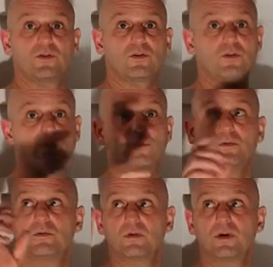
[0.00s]
to
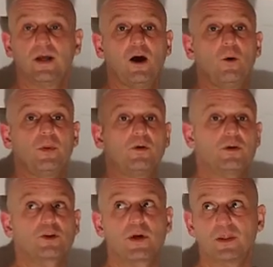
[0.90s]
help
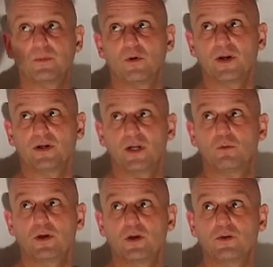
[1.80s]
illustrate the point. And
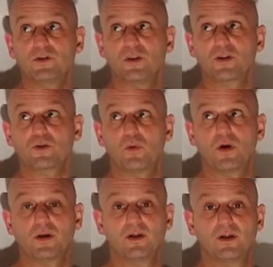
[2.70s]
we'll use this
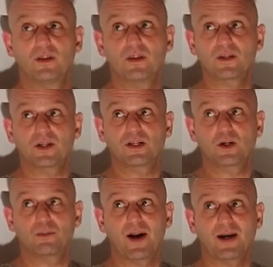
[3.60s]
one, the
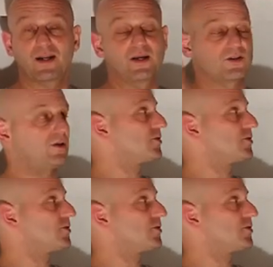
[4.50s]
center bracket, as our